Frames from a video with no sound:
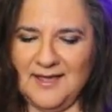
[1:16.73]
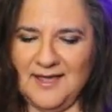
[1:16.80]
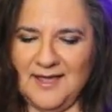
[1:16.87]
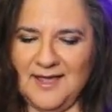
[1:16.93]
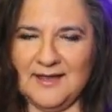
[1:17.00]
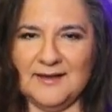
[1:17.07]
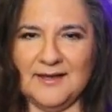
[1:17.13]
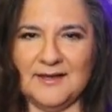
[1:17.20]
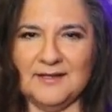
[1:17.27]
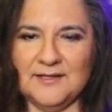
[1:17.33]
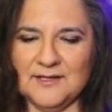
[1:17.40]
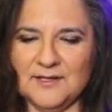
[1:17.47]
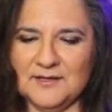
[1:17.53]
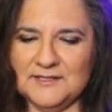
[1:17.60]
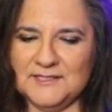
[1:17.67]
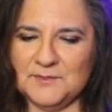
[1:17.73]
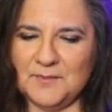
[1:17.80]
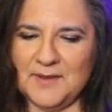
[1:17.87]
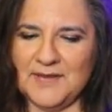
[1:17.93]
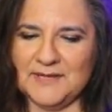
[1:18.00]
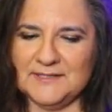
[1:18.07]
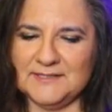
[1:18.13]
and i click on
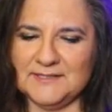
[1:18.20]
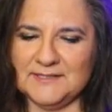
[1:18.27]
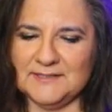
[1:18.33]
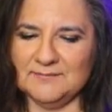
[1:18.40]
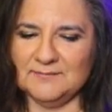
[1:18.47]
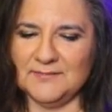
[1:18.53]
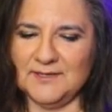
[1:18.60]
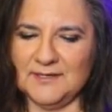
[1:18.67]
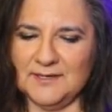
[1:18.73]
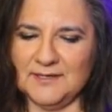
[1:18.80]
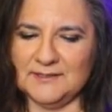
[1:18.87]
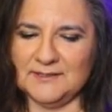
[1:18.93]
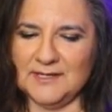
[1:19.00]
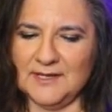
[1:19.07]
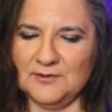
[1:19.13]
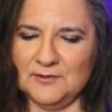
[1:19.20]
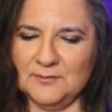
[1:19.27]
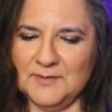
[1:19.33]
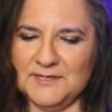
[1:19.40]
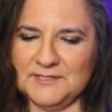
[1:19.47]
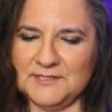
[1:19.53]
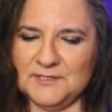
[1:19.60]
space and i title
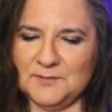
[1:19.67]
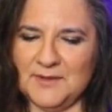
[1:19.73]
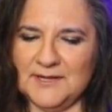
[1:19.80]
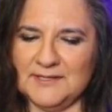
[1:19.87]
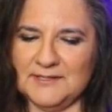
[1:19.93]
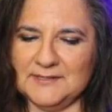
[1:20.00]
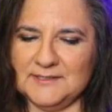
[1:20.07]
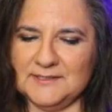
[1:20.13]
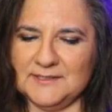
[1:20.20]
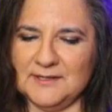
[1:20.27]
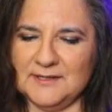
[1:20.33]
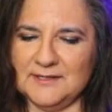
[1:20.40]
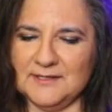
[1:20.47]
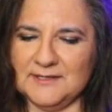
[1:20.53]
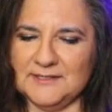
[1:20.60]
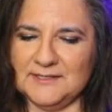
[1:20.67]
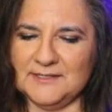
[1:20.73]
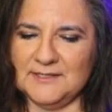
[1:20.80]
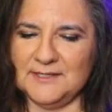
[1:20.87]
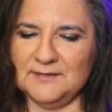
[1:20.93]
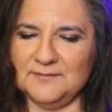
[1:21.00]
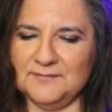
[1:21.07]
my space and let's
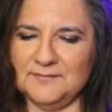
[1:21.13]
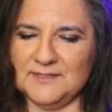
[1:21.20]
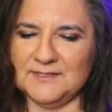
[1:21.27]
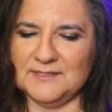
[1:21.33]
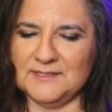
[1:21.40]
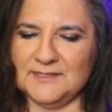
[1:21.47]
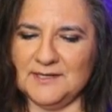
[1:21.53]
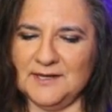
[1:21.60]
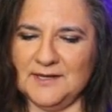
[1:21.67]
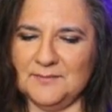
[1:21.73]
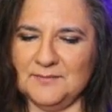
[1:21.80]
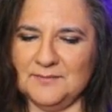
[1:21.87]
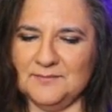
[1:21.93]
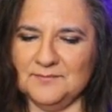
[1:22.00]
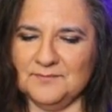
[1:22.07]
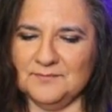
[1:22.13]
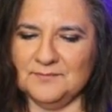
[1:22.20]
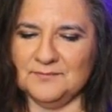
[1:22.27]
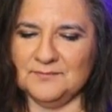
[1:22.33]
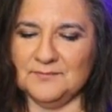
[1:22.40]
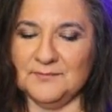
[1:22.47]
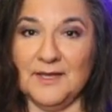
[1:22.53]
see if this time
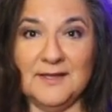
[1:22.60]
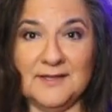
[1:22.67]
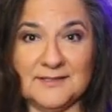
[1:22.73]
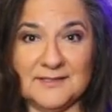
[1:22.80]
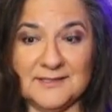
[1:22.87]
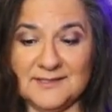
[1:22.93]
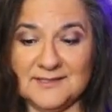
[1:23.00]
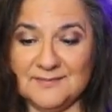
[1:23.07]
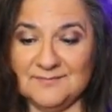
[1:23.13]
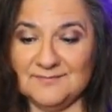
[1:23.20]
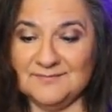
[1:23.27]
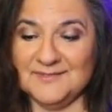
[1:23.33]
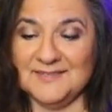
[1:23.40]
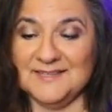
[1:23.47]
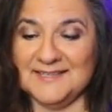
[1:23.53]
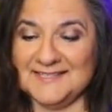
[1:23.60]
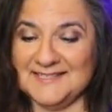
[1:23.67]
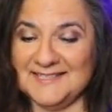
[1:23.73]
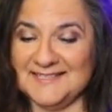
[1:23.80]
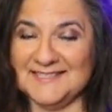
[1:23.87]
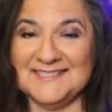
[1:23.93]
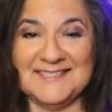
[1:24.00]
yes yes,
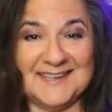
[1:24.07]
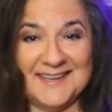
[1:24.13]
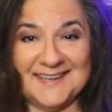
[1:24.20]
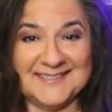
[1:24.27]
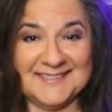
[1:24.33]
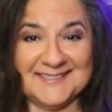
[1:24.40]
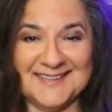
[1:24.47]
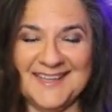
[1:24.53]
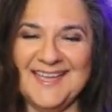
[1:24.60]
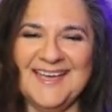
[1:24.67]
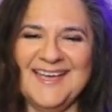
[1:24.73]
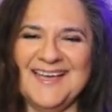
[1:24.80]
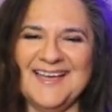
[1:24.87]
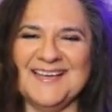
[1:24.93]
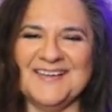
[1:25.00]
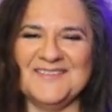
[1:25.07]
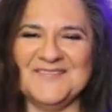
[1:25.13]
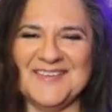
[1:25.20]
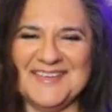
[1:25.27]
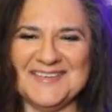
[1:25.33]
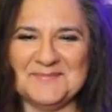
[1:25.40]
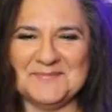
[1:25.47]
it did. Um,
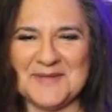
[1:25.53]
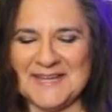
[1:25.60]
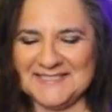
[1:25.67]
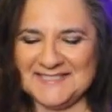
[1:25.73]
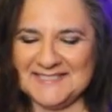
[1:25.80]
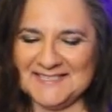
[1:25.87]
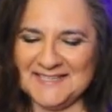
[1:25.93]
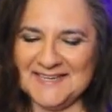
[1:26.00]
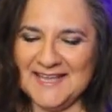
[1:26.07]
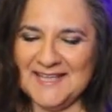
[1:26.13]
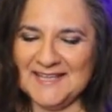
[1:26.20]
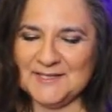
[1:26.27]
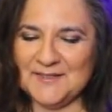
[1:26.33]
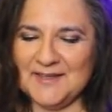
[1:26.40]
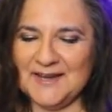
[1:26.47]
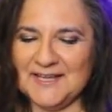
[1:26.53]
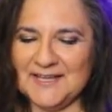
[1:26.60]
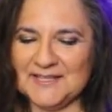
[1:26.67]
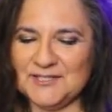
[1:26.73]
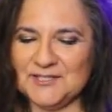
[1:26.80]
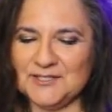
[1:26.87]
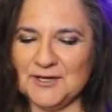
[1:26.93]
it pasted. So then I
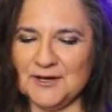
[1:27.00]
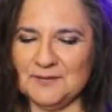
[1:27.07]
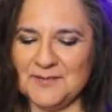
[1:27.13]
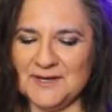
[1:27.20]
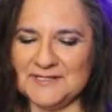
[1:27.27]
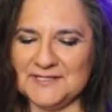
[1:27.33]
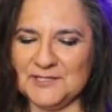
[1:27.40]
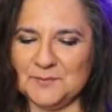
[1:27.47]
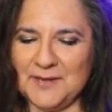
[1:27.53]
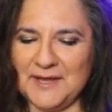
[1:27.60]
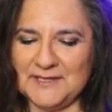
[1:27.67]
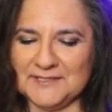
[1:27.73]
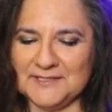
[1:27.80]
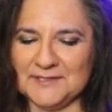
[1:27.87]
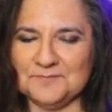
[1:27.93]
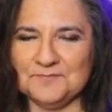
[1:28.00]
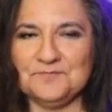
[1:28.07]
can start my space.